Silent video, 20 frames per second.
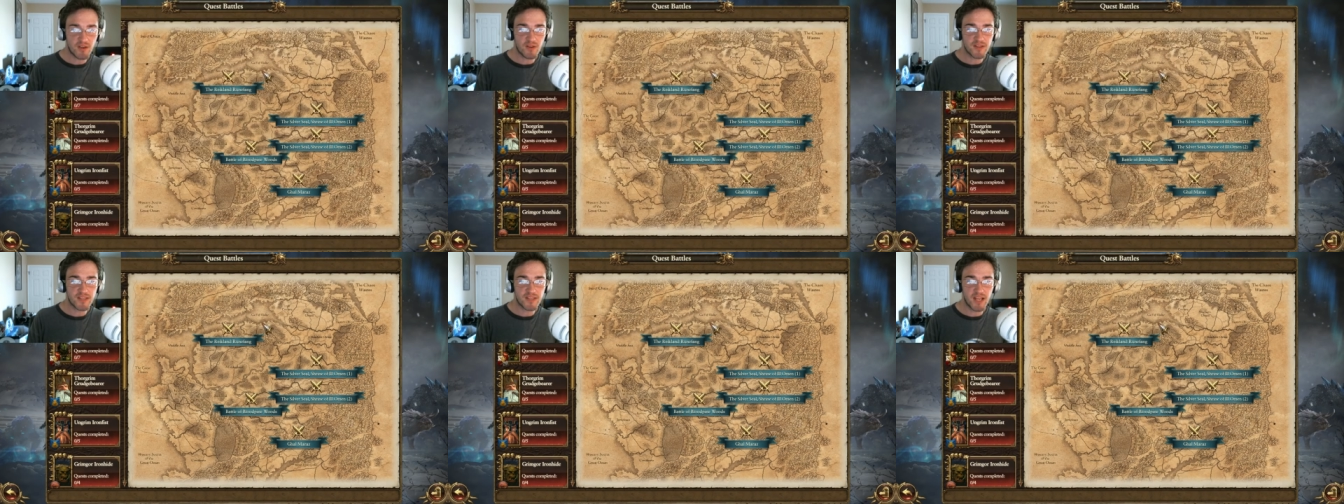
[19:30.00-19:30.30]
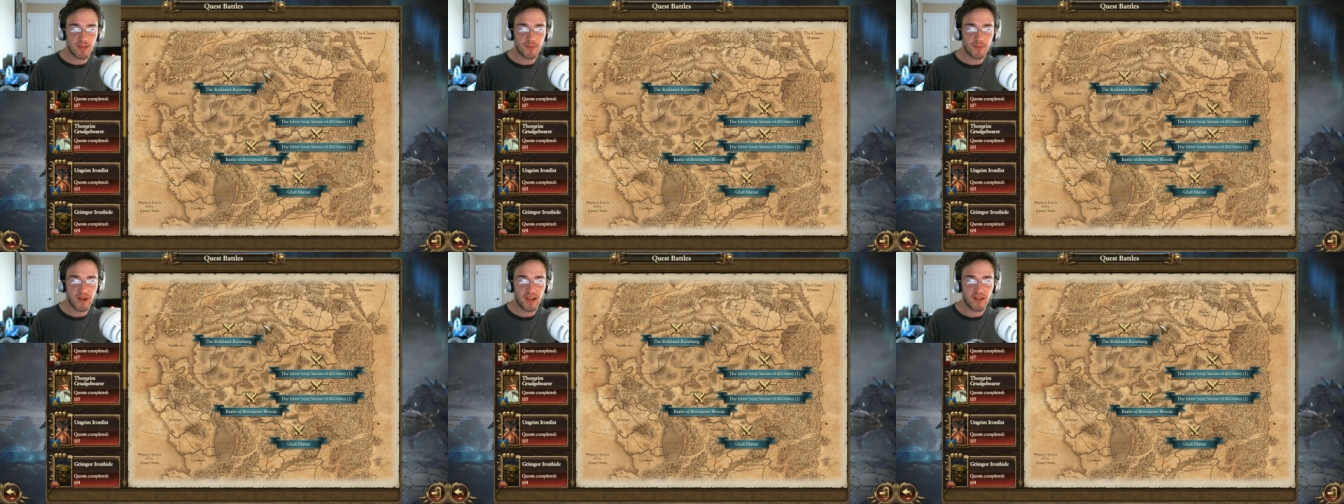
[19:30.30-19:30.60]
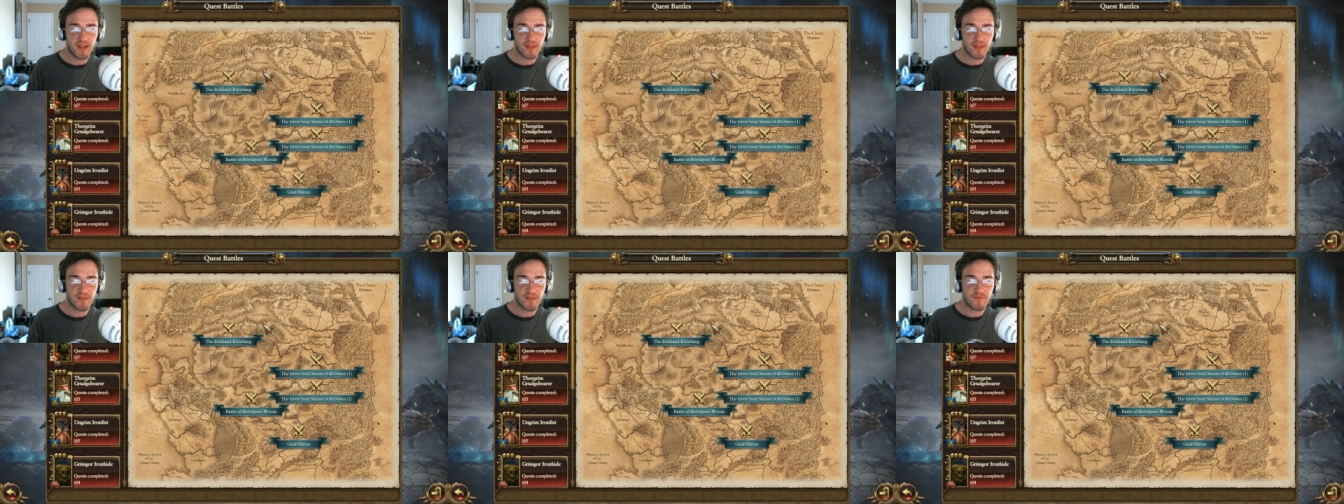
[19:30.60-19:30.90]
That's all the time
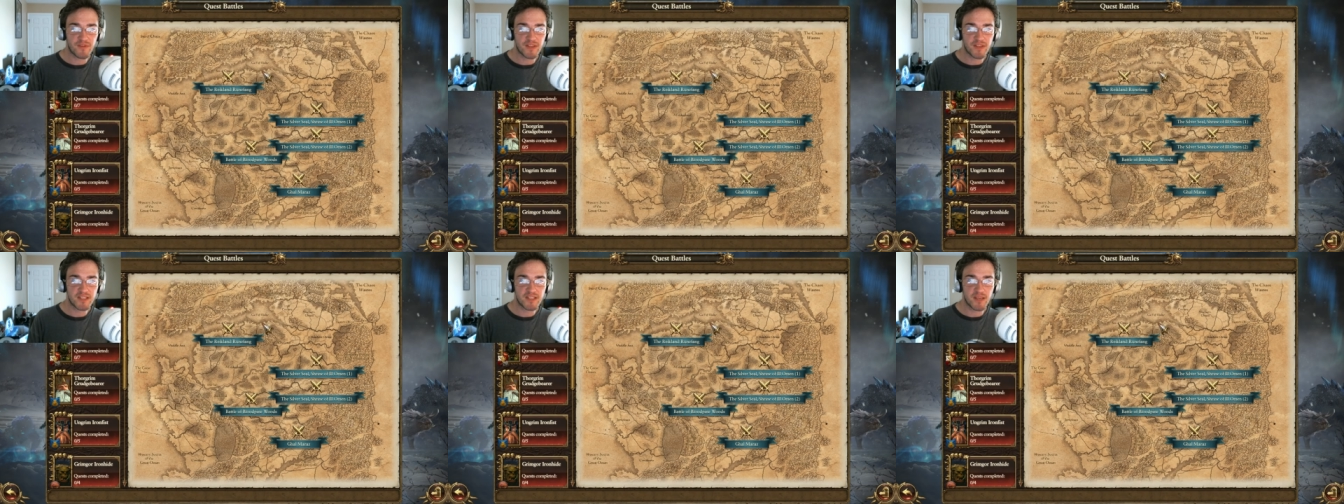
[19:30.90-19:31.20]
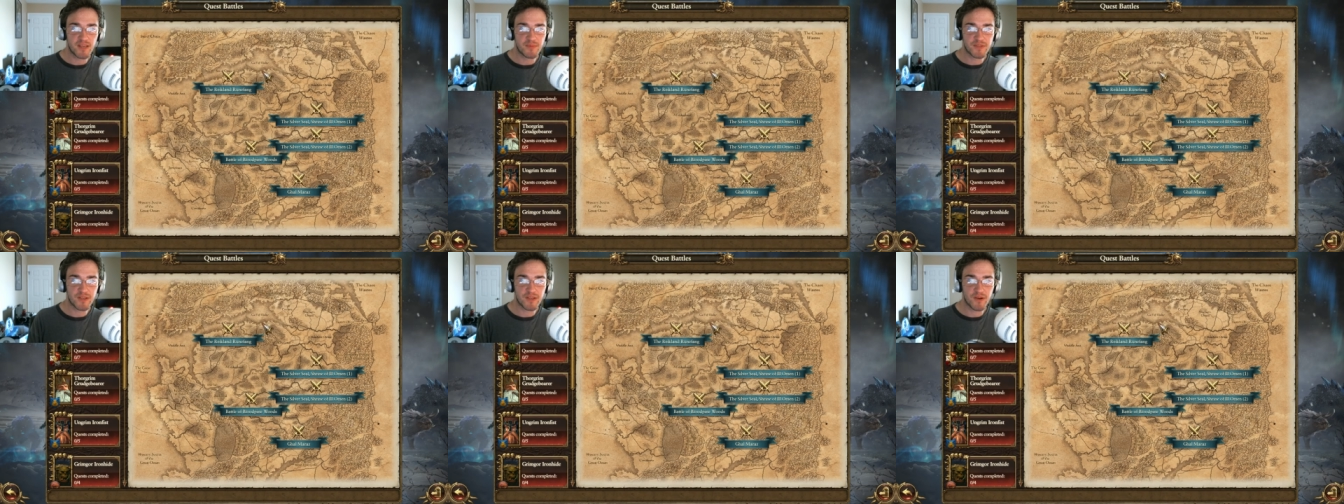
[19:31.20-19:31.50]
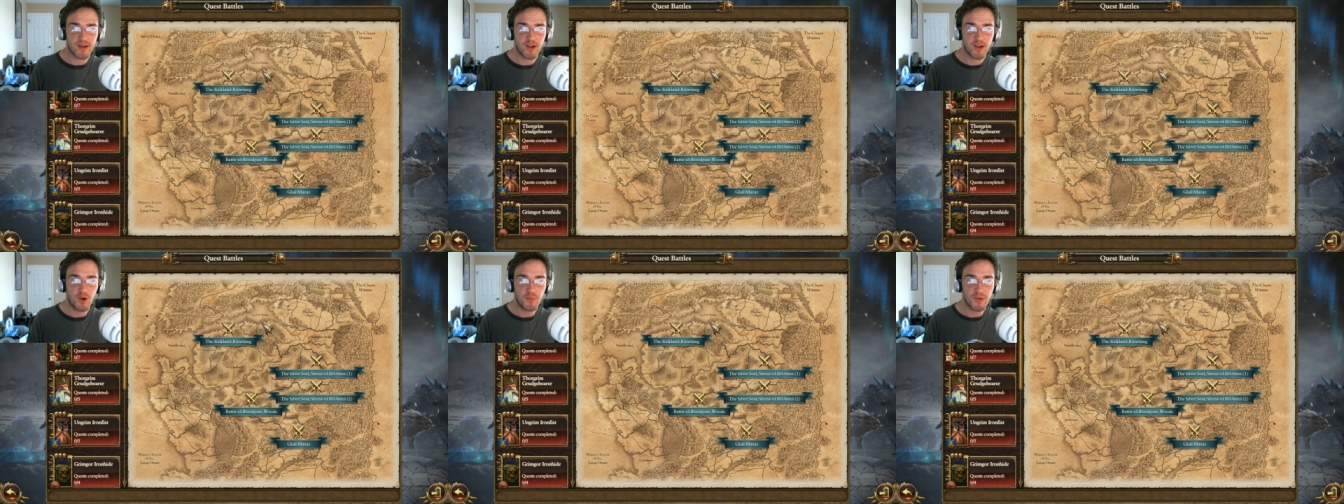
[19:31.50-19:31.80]
I have left for this
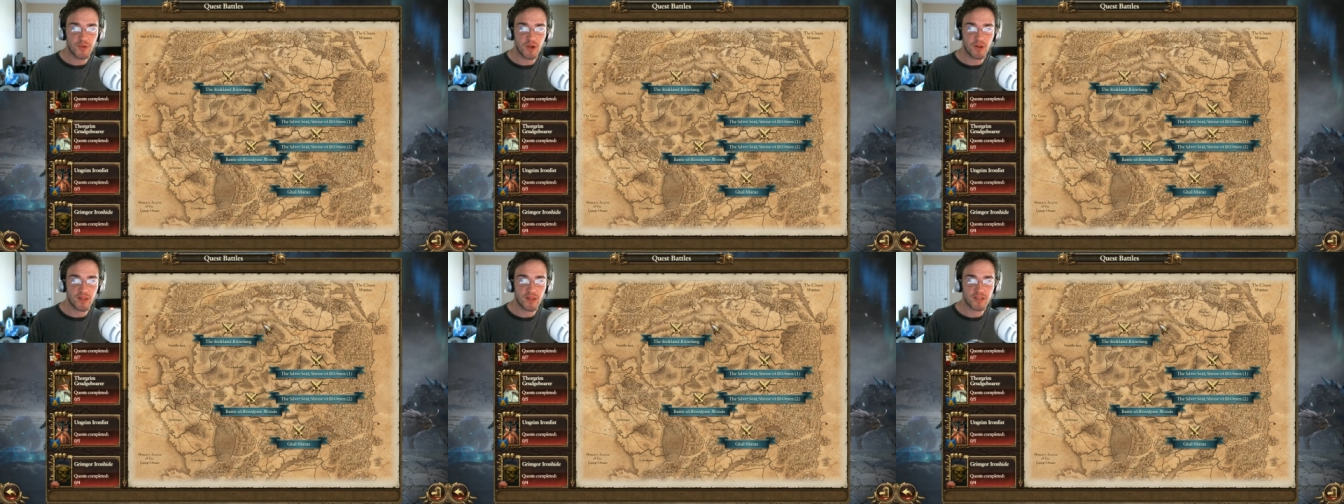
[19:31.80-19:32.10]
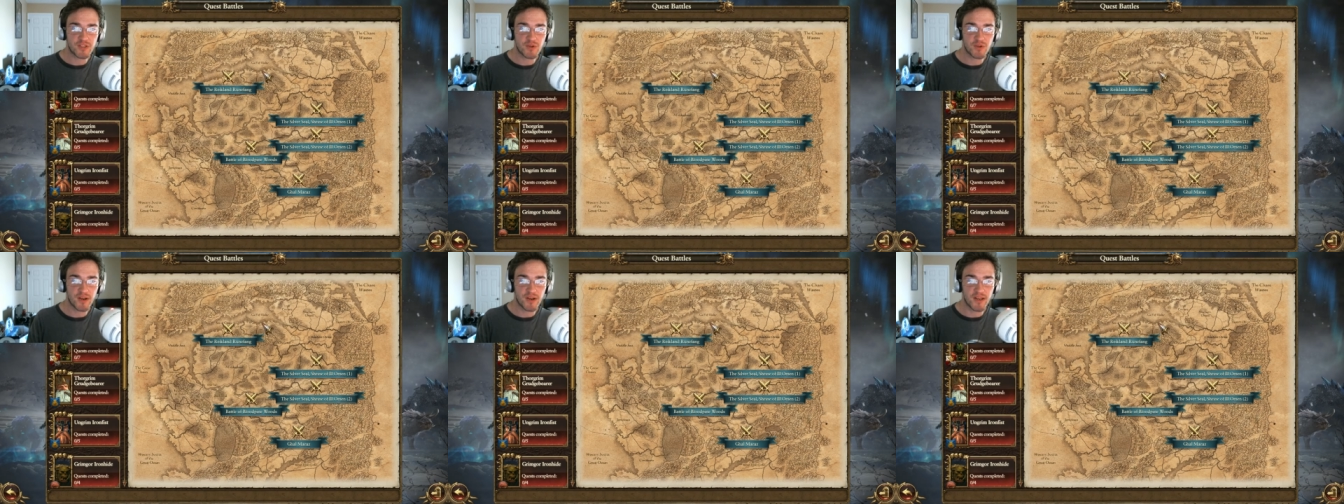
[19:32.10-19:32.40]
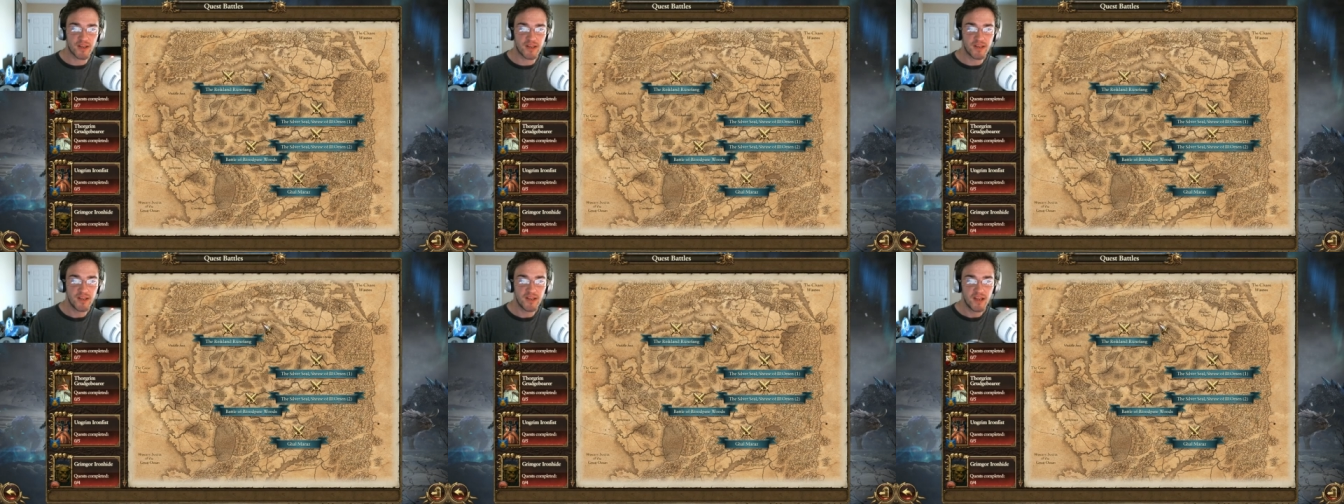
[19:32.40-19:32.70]
episode. I hope you all
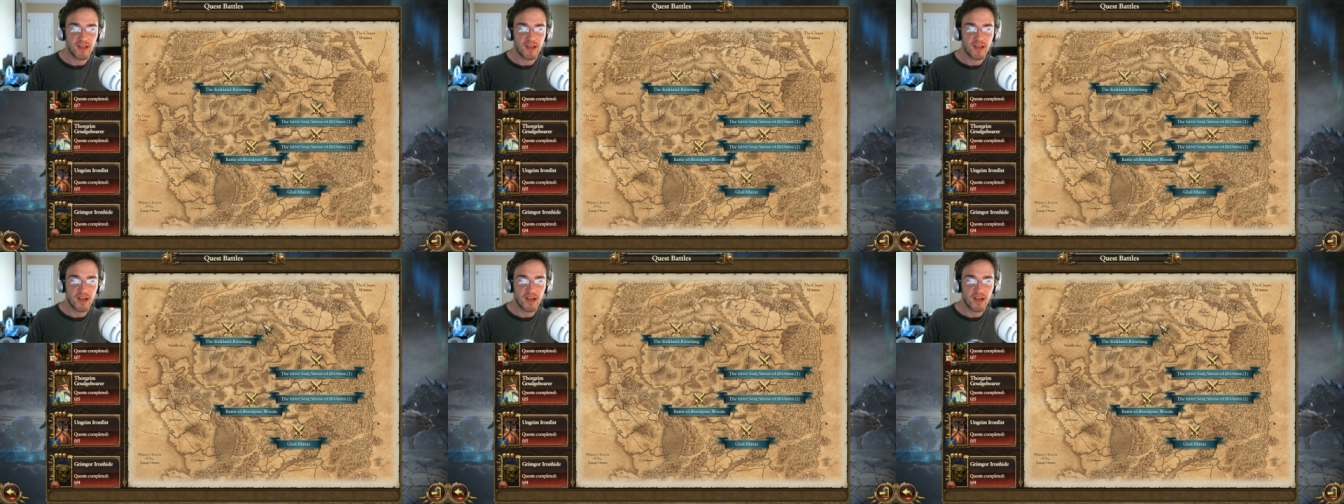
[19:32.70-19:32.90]
enjoyed it.